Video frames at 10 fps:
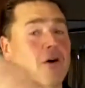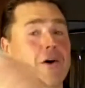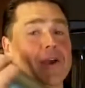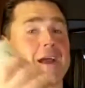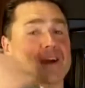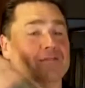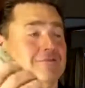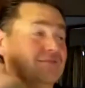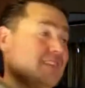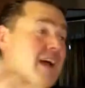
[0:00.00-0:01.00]
Oh yeah,
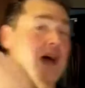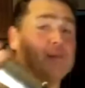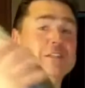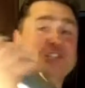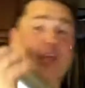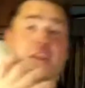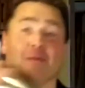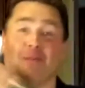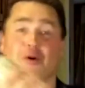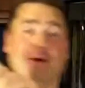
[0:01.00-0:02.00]
I'm a
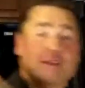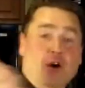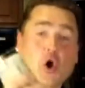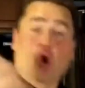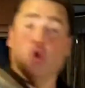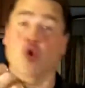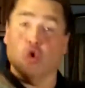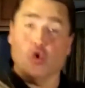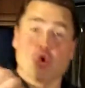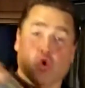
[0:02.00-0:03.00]
shaker boy.
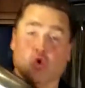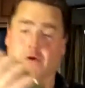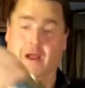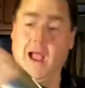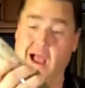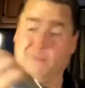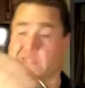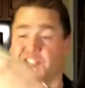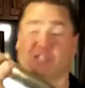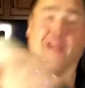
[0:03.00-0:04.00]
Oh,
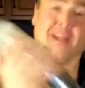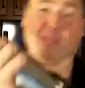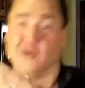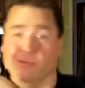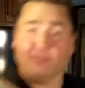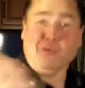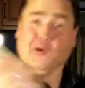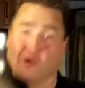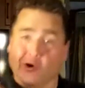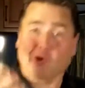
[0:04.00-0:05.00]
I'm a shaker
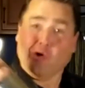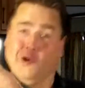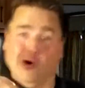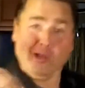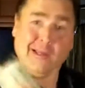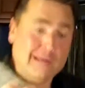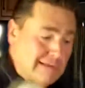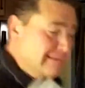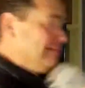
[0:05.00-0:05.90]
boy.